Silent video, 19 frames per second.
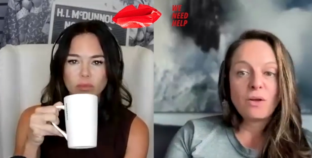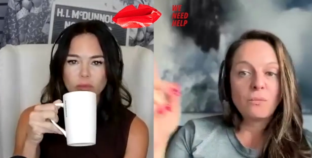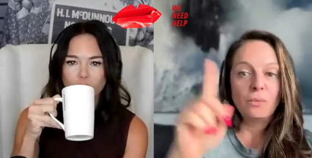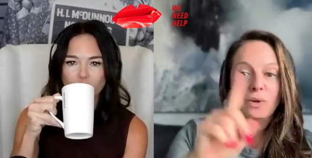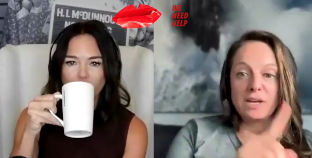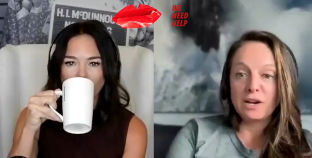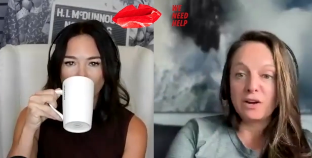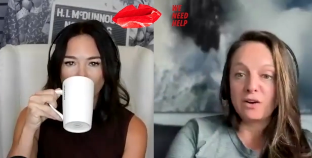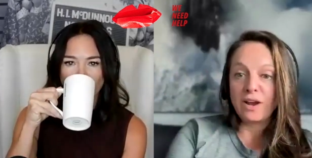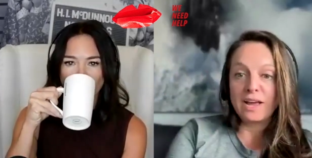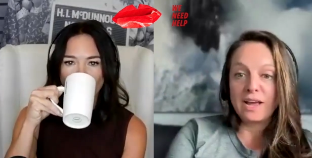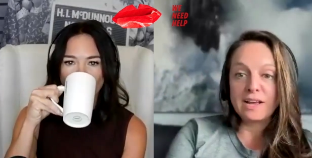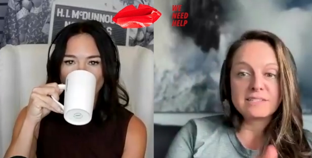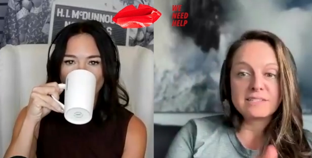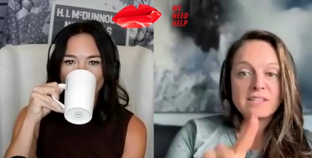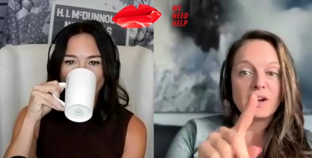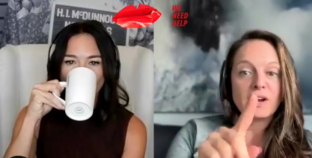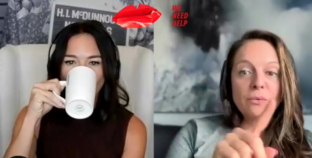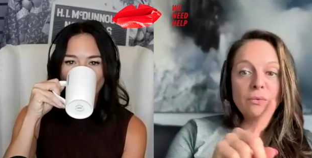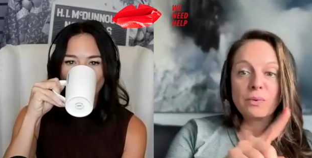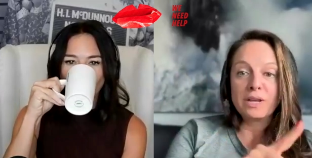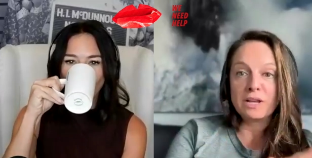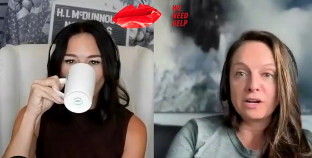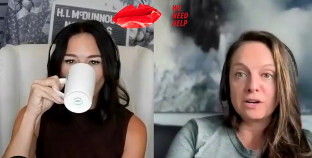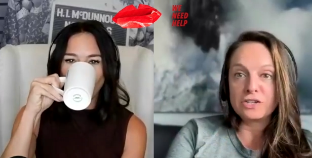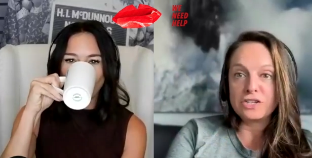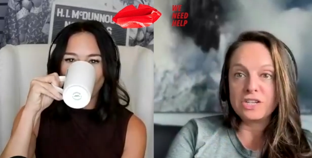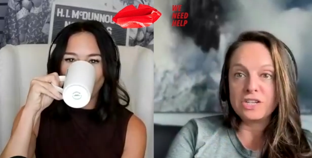Speaker 1: we get our eggs there, we
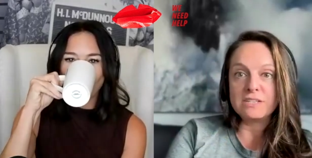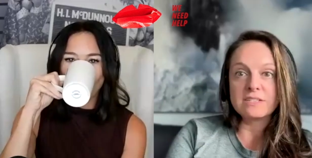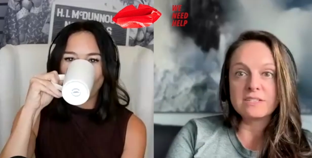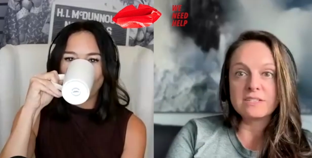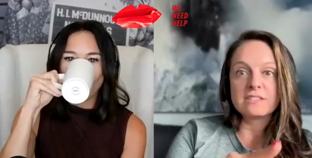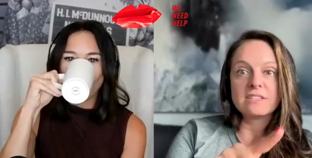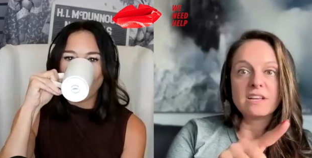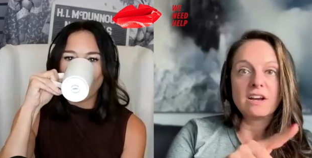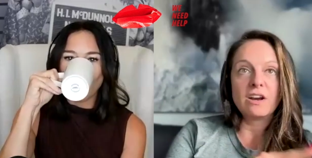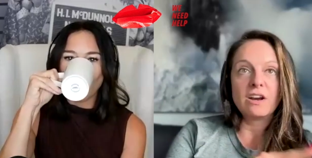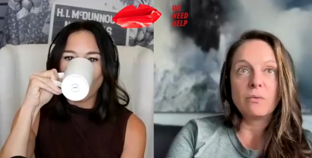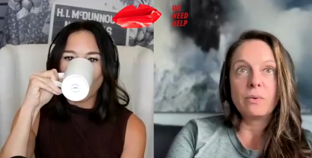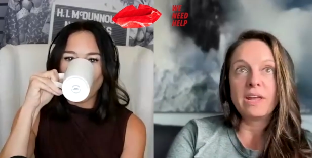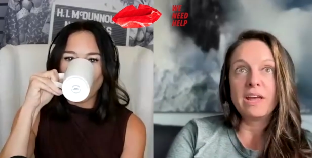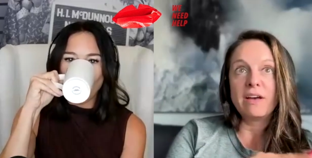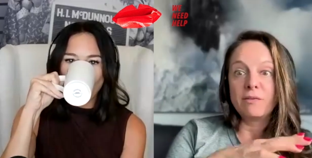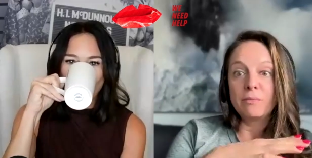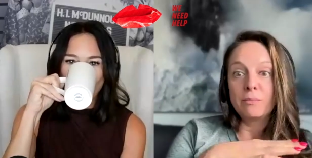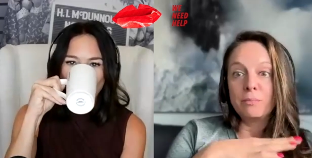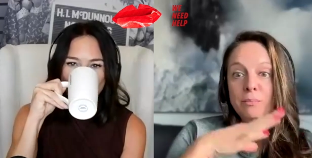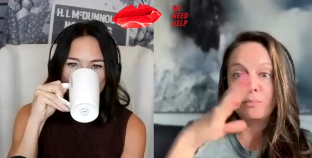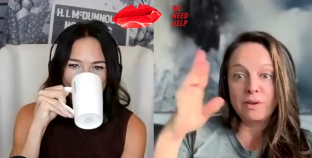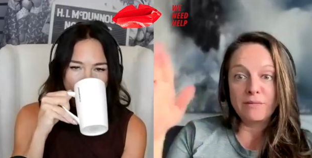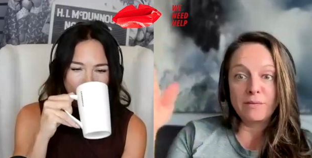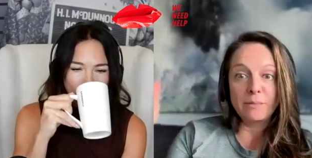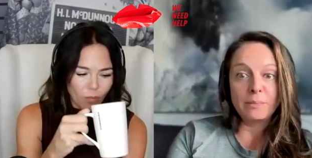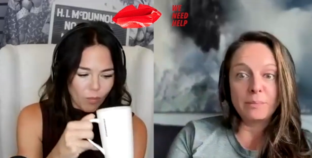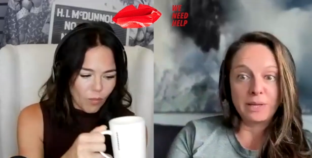get our cheeses there. We have a we
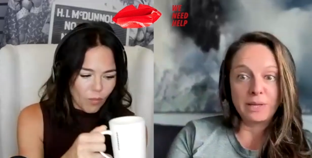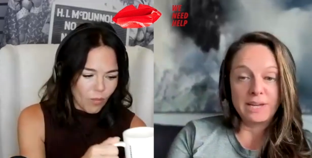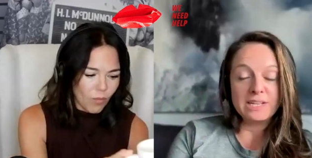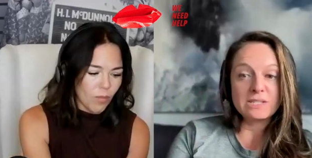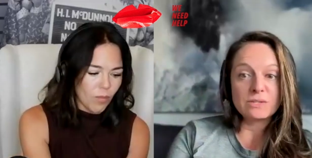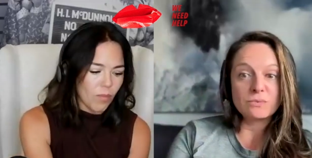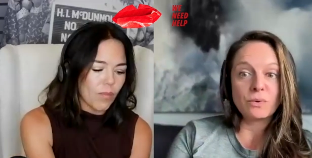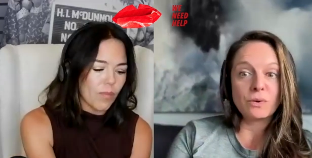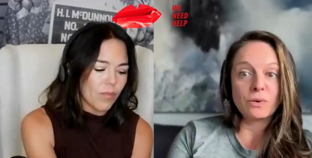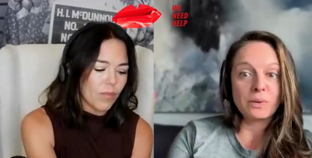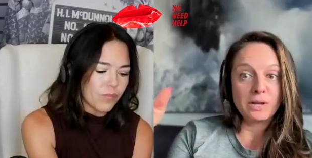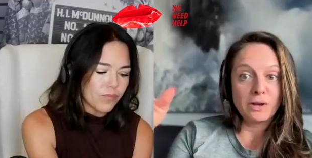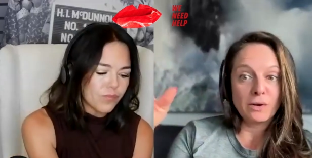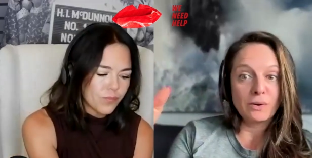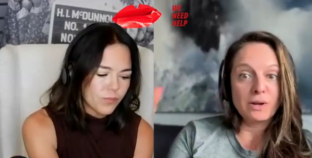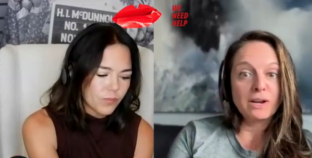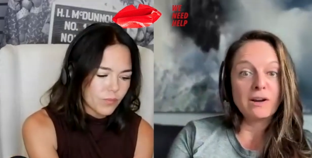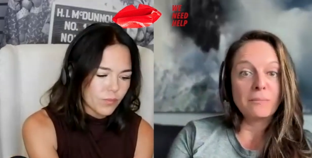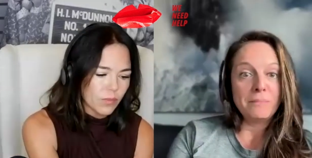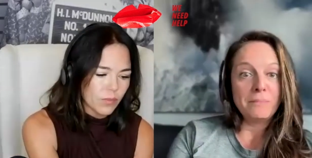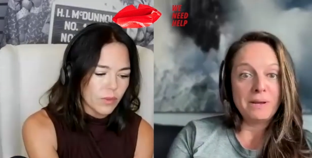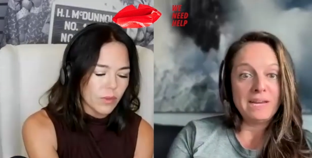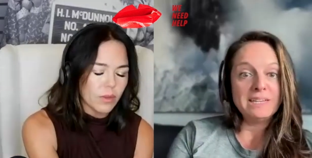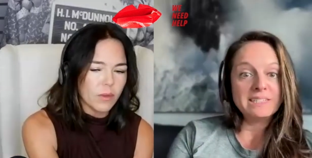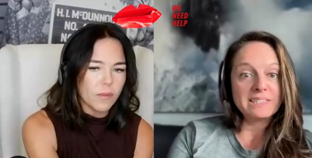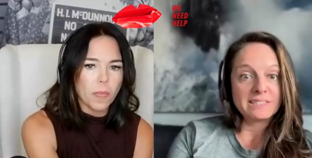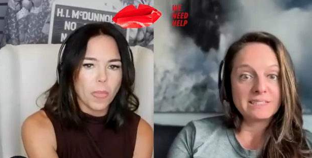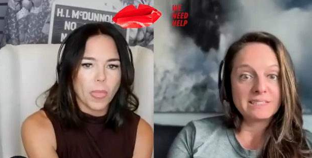have a place where we go get our
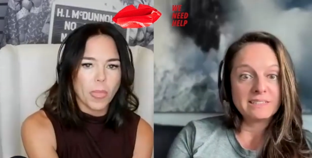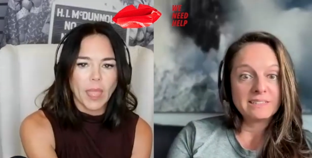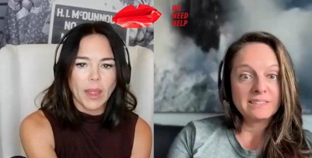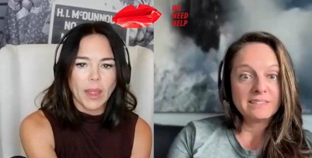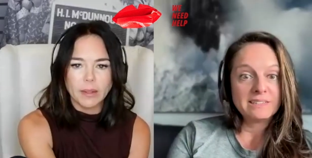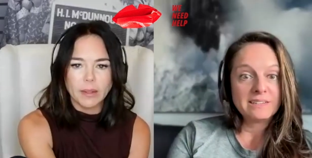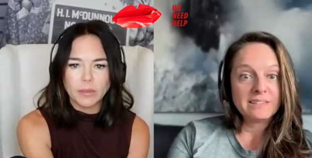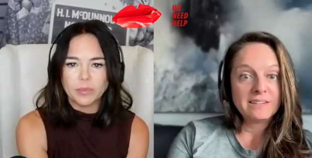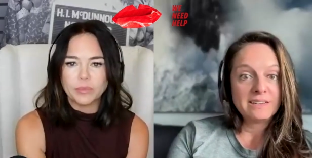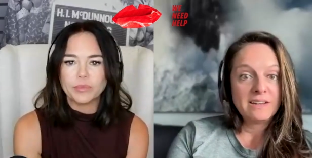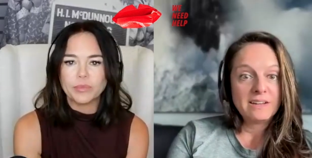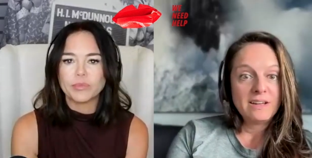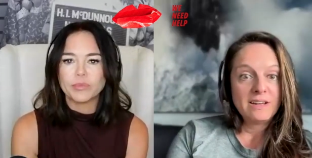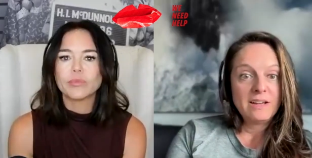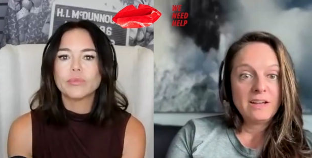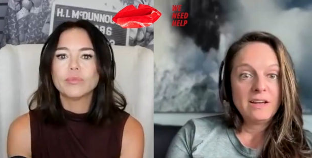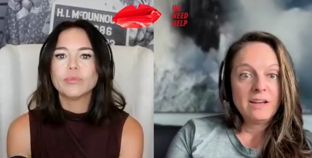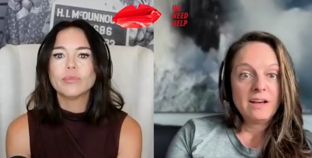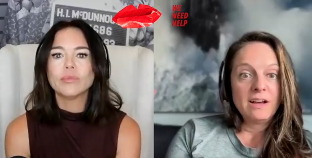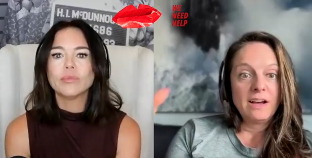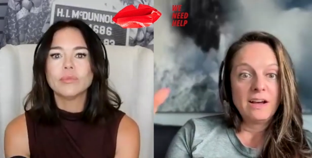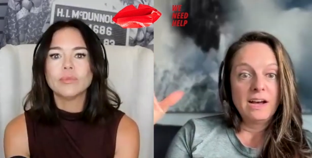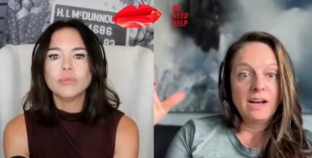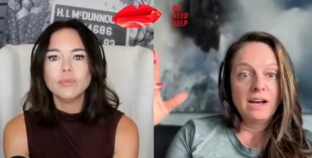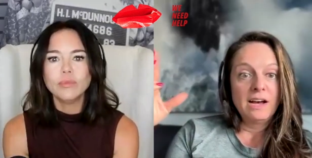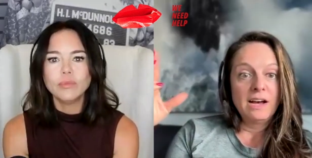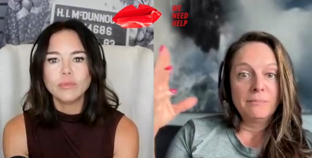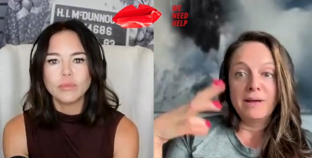meat. Mm-hmm.
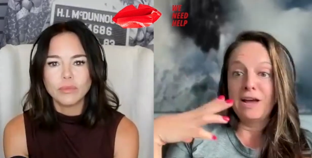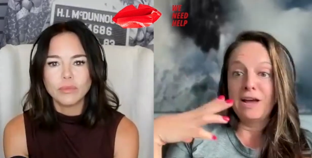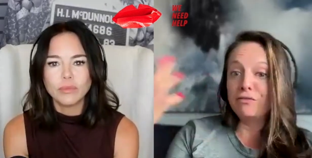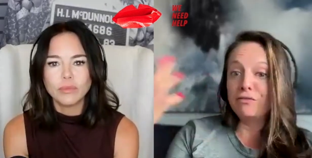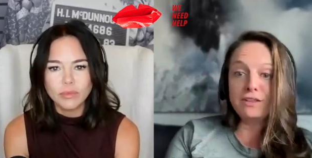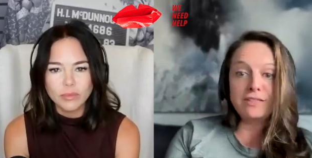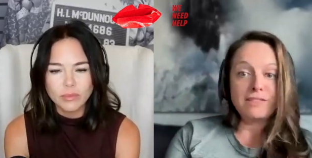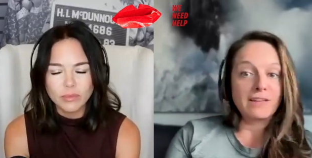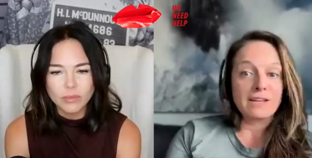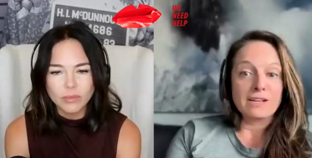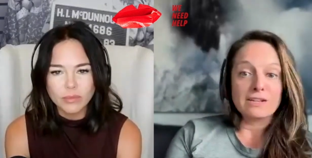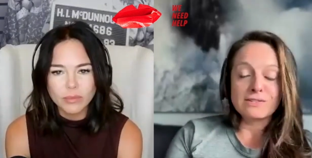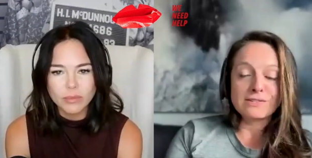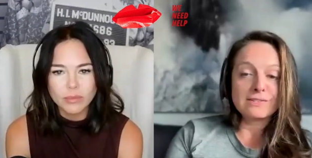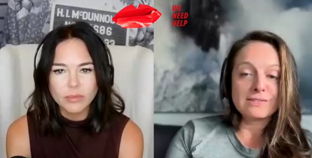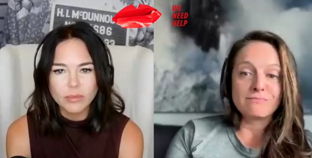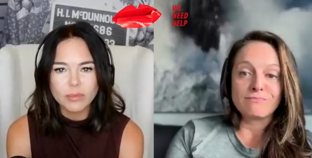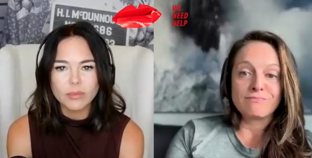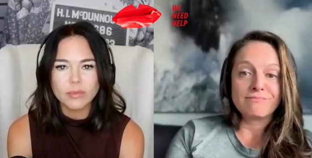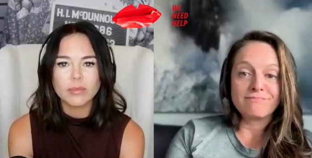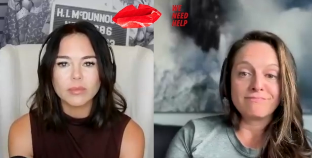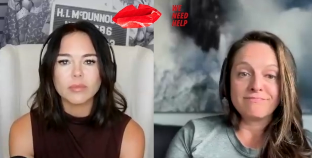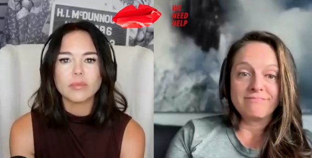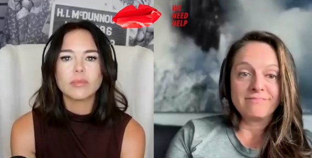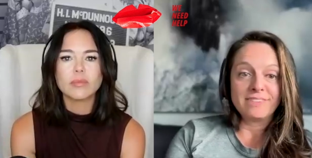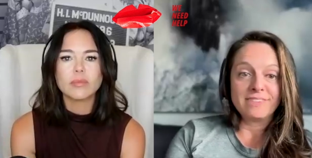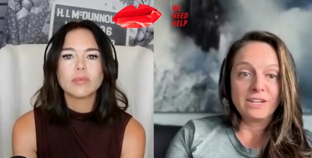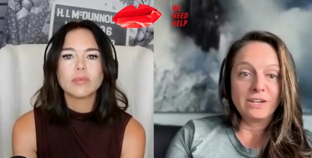Um, everything is,
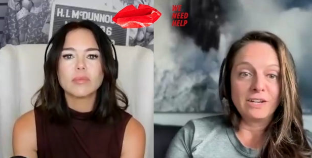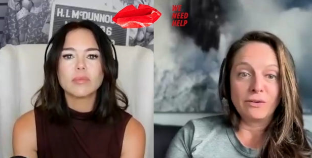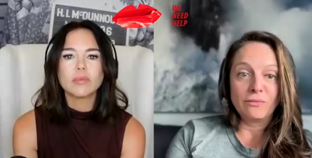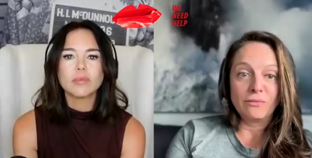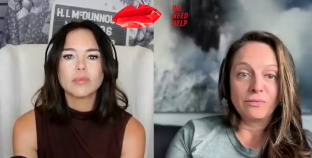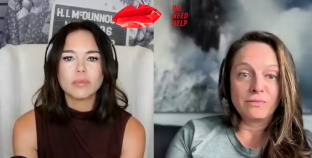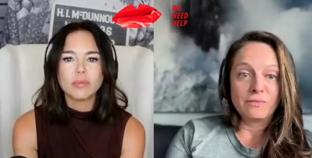you know,